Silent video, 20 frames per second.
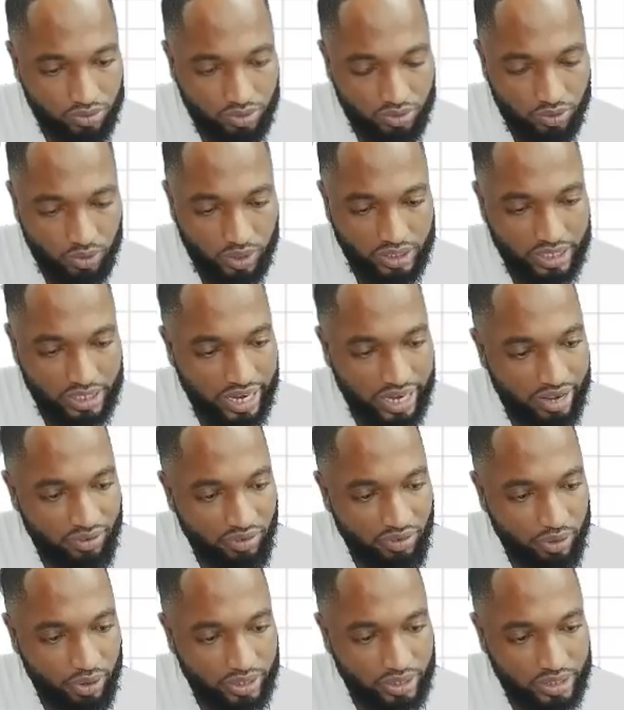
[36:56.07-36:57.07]
Once again,
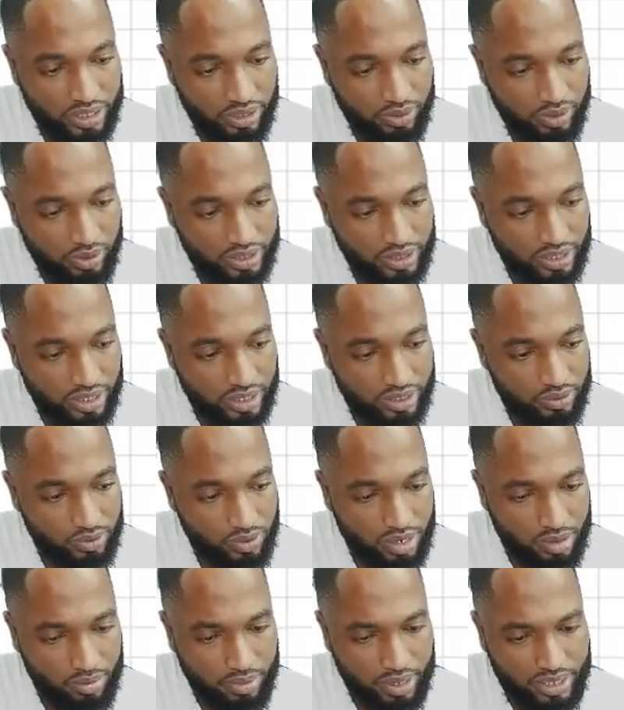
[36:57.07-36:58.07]
requested question. What
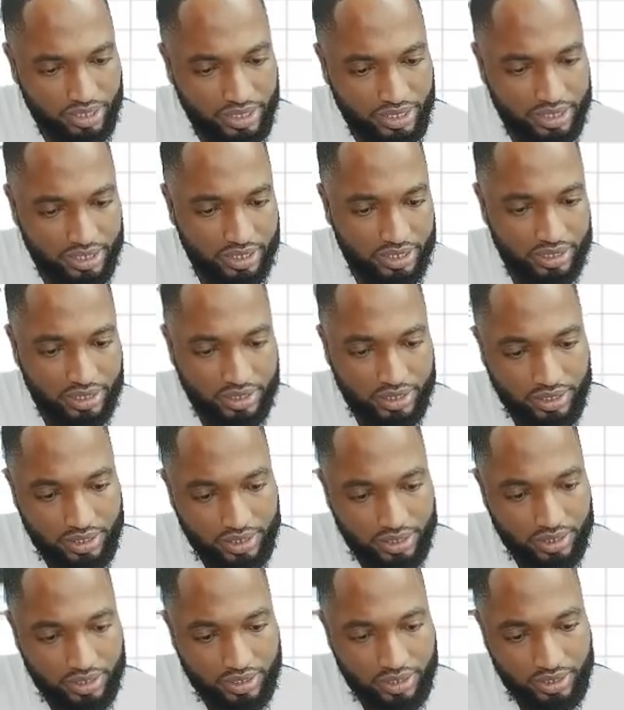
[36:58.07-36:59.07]
number is this?
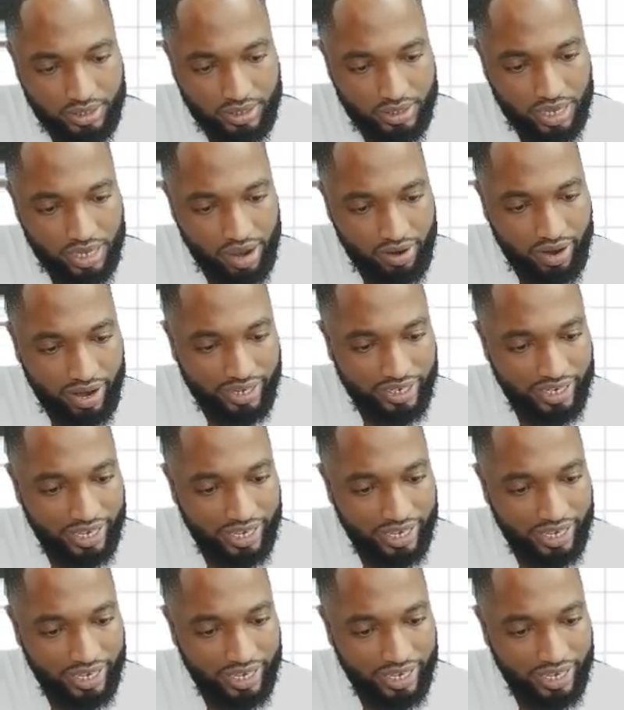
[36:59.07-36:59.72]
Alright,